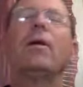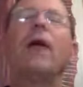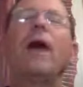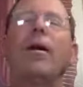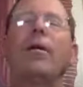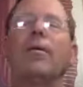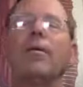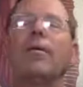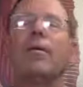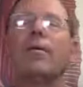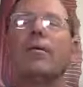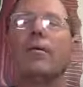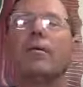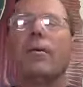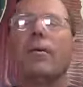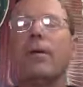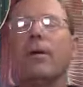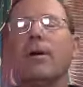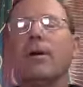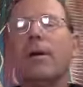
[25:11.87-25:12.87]
Now,
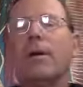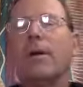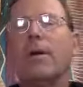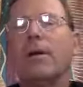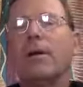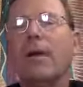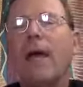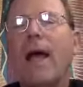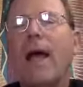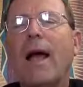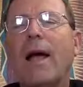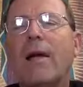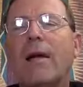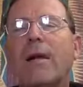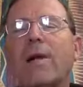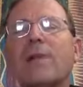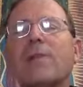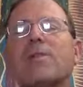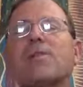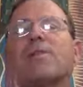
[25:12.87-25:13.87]

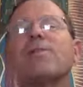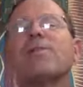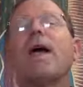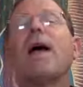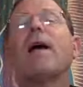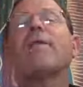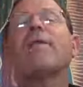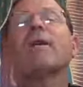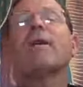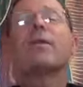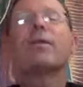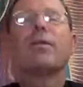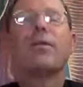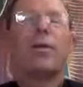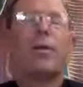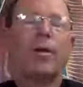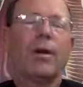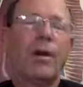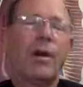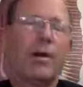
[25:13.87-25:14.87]
at
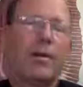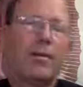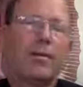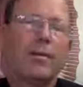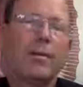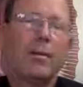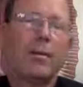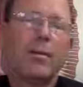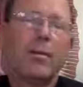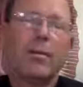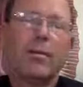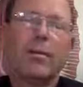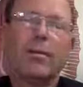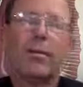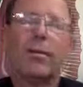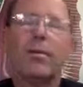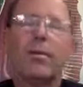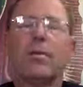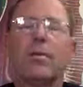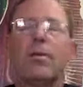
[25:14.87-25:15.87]
7.30,
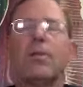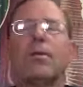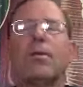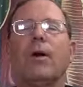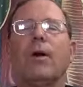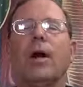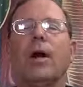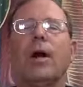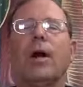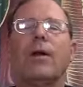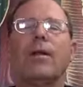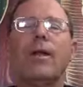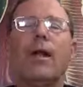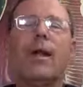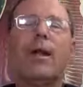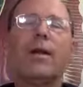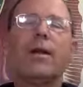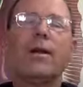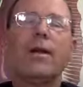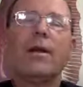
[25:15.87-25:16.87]
uh,
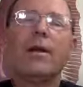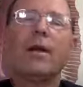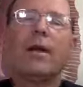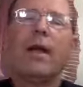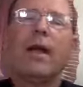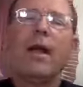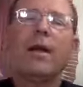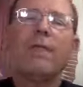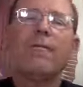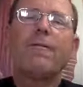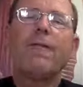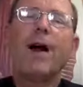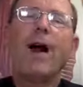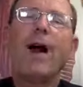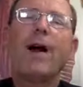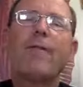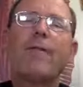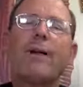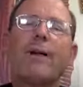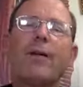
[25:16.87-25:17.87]
then at
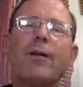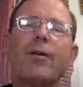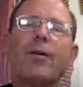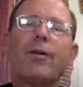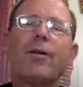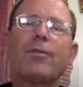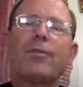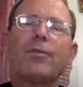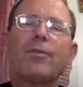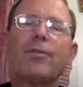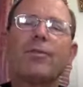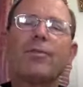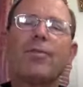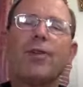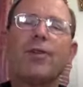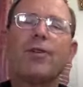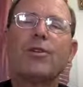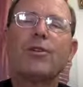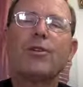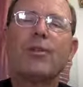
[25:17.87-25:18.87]
5 I go to
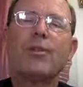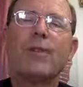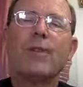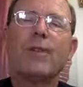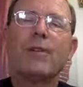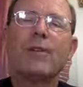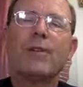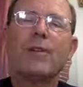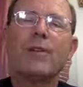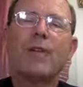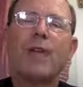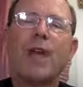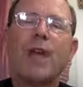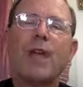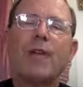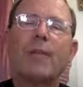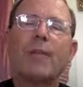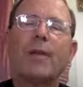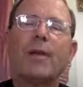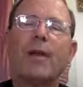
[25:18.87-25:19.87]
expose the Blessed
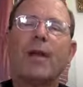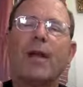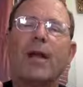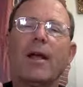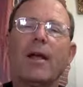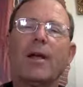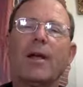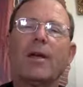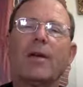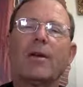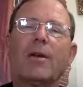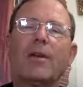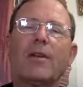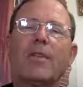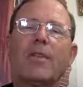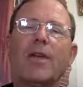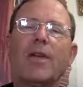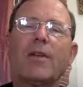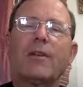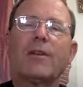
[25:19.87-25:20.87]
Sacrament and hear
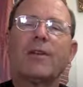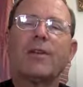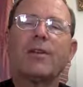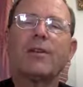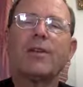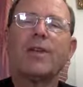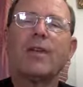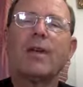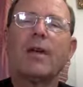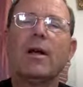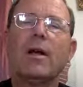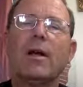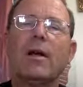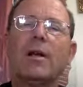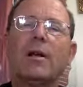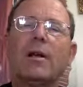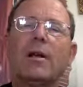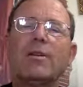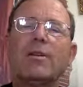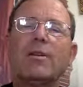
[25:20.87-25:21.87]
confessions, and
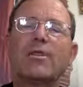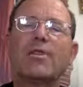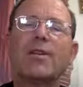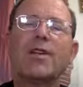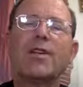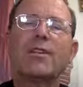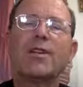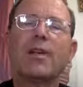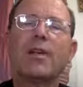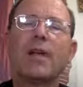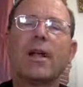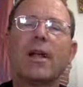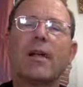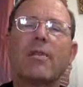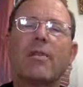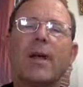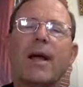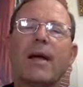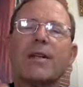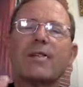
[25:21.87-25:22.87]
there's a 6
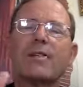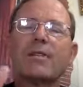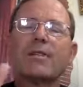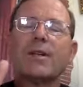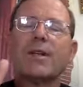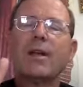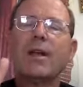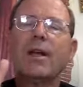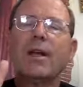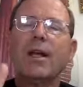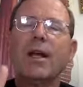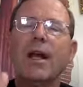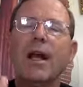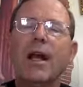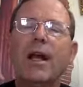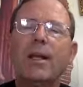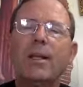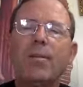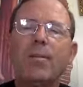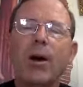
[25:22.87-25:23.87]
o'clock Mass
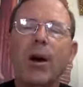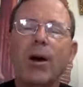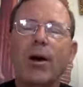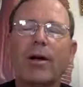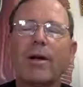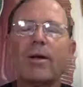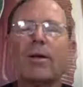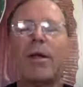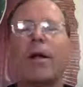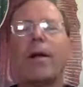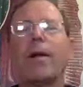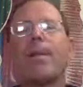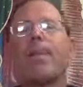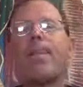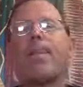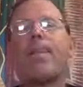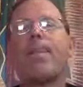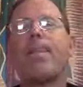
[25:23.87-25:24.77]
in the parking lot.